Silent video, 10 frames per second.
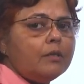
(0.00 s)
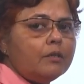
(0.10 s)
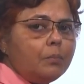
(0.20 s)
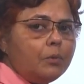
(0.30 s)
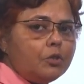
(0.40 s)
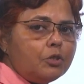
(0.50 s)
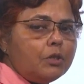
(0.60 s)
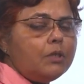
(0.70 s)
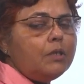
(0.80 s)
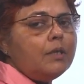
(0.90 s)
The
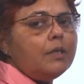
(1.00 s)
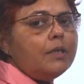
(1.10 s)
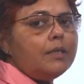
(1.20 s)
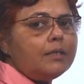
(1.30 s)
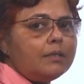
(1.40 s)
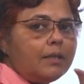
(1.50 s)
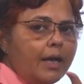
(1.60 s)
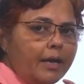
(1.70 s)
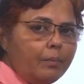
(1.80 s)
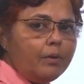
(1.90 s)
person is
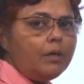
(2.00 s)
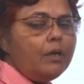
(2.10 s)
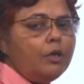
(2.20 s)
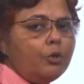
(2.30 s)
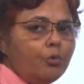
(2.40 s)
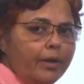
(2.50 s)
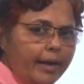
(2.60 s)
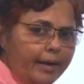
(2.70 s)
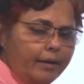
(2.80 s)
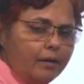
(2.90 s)
liable to
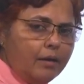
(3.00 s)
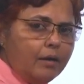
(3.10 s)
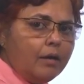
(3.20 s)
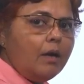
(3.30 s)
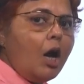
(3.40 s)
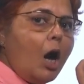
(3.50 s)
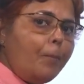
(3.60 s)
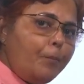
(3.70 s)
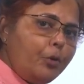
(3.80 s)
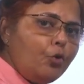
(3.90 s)
get
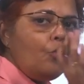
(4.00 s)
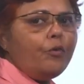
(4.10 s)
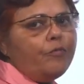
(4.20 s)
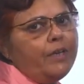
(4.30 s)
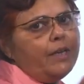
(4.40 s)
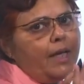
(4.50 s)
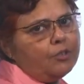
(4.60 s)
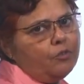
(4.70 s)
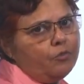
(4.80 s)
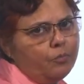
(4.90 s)
up to 15
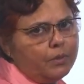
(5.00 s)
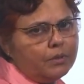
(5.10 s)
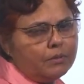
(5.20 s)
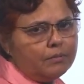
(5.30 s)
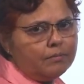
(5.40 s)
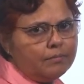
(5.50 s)
lakhs of rupees,